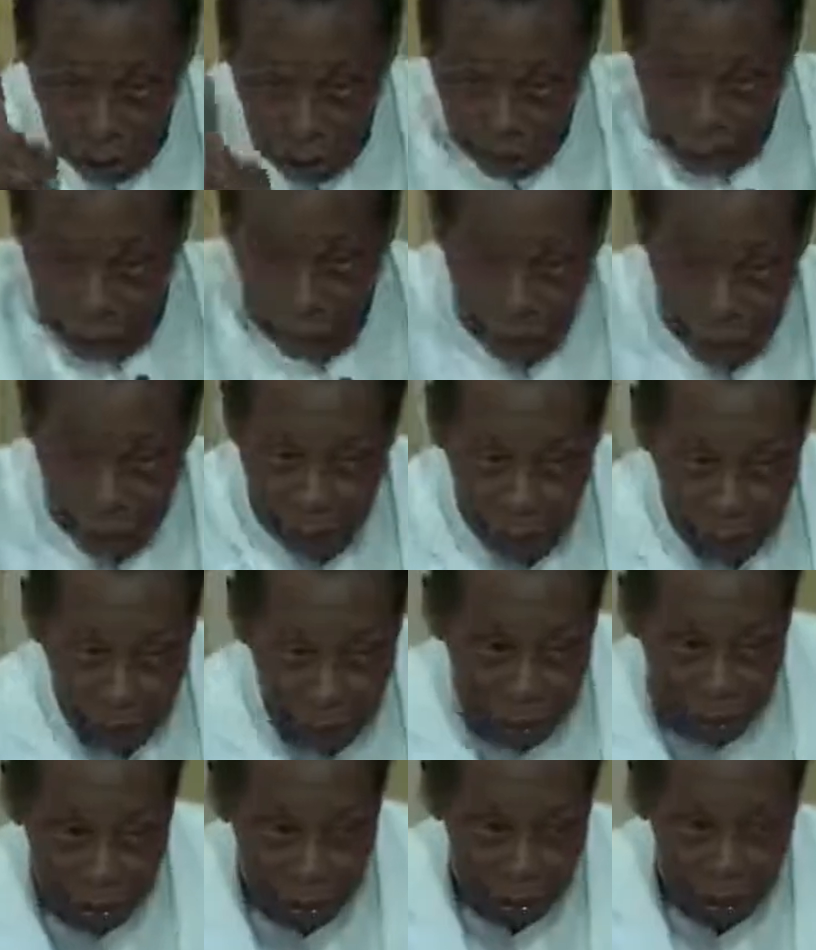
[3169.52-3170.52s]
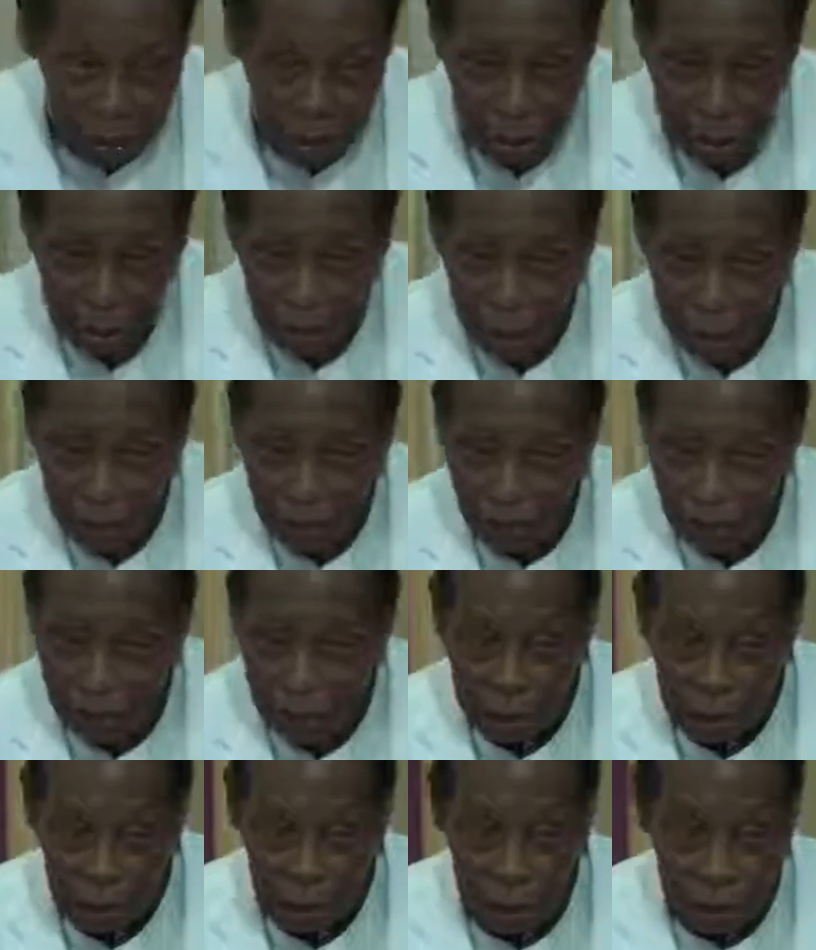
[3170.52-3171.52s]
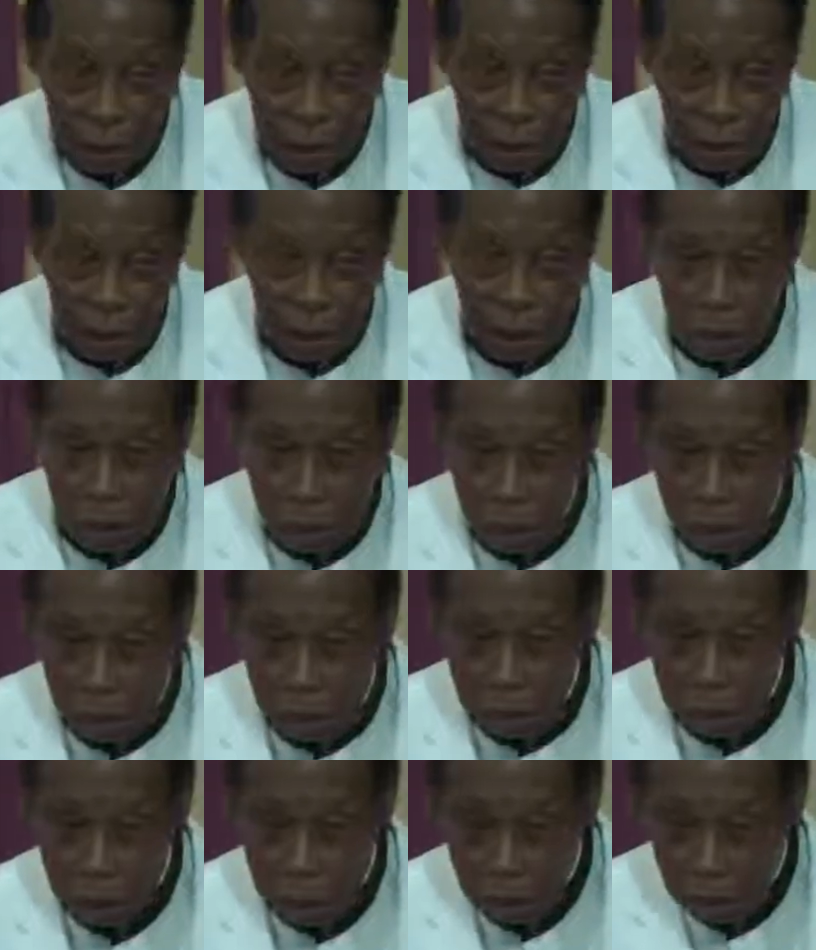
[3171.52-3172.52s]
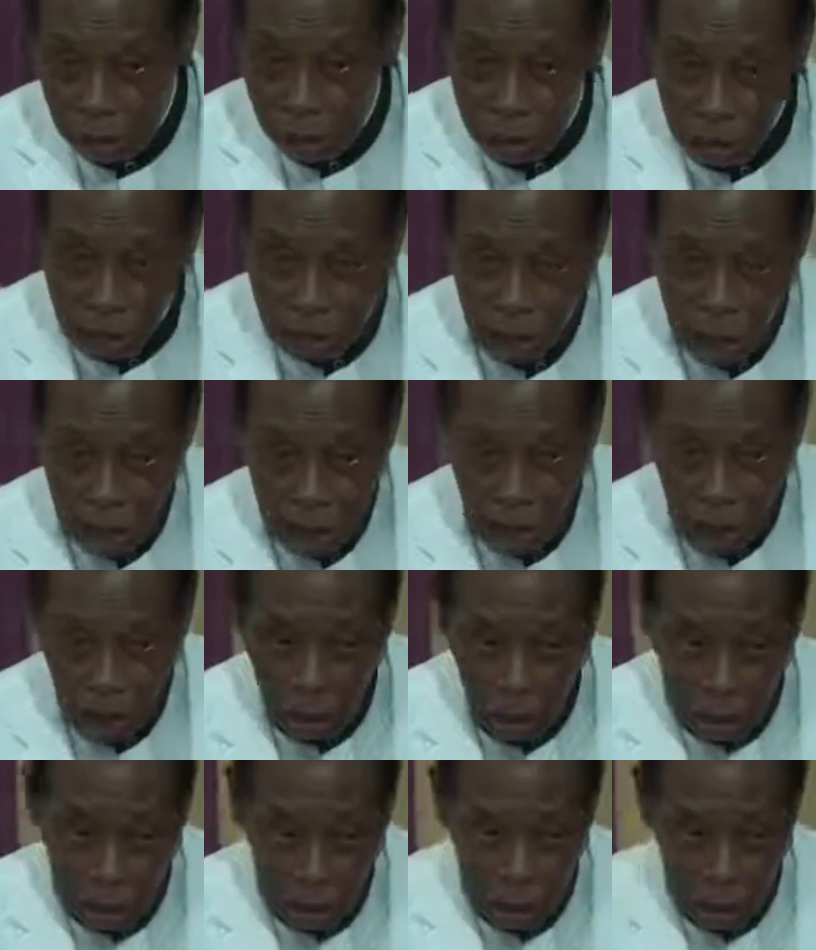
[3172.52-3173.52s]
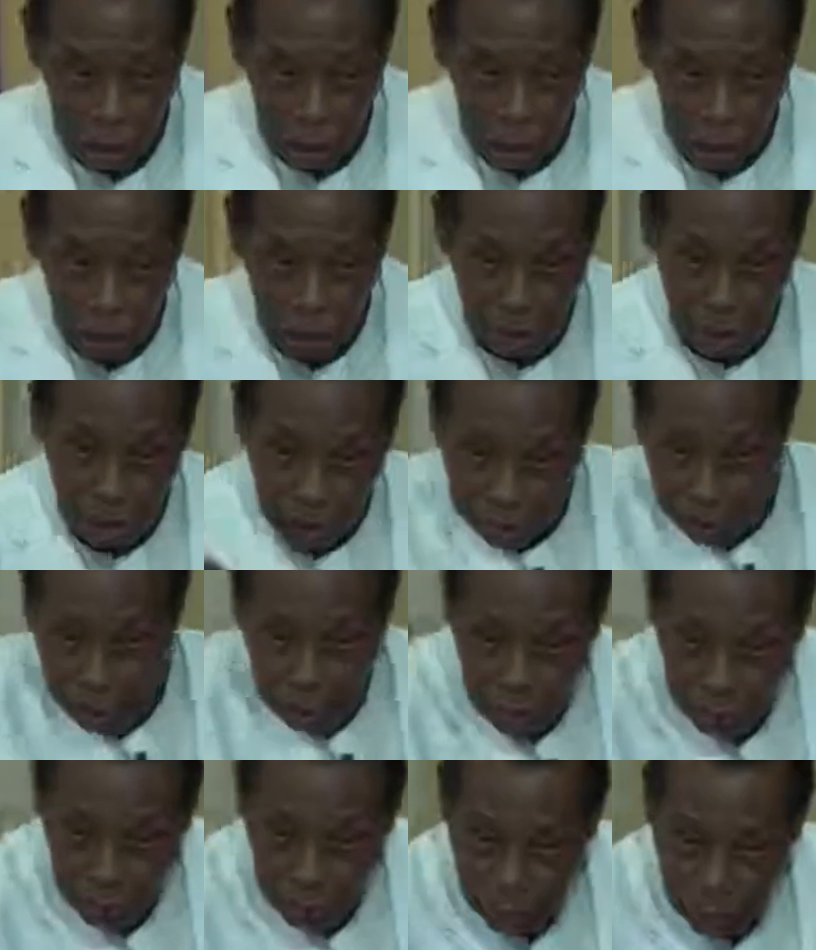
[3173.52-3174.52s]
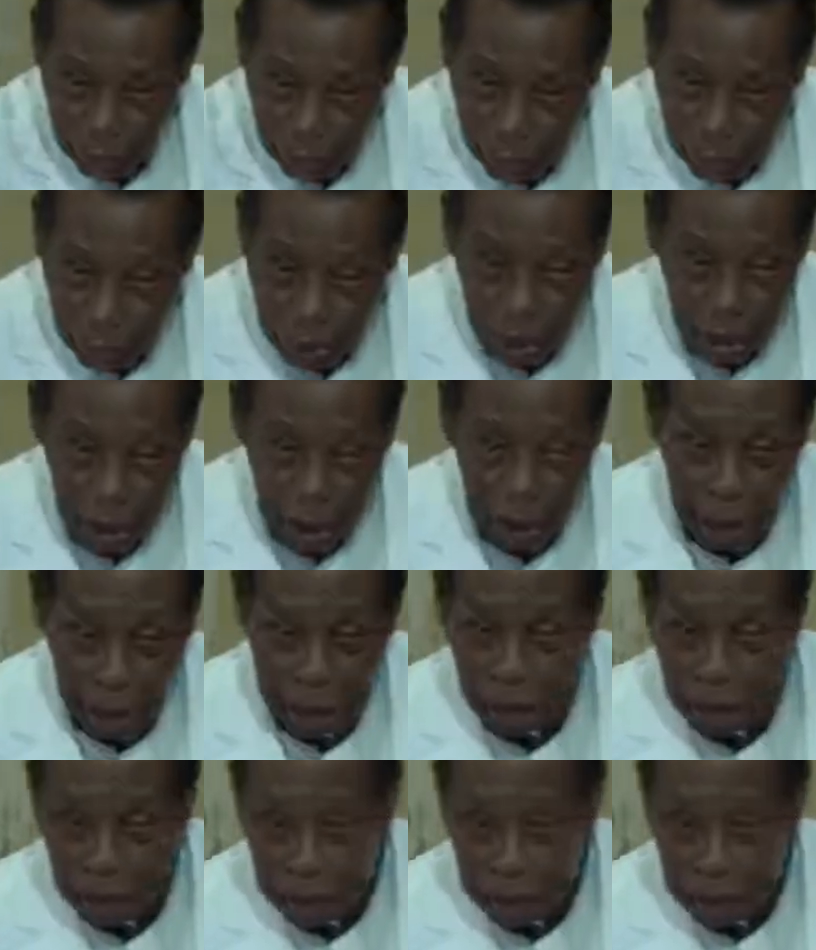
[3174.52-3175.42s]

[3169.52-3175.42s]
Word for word: man. Never created woman. God created man and